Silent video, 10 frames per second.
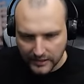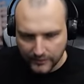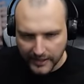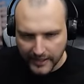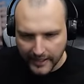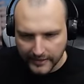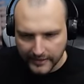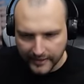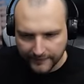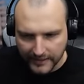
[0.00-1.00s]
and we
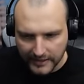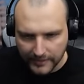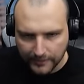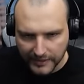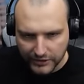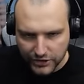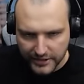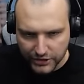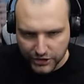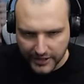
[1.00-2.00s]
can definitely punish
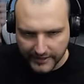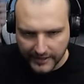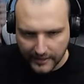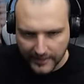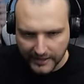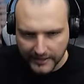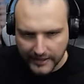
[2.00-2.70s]
this gentleman.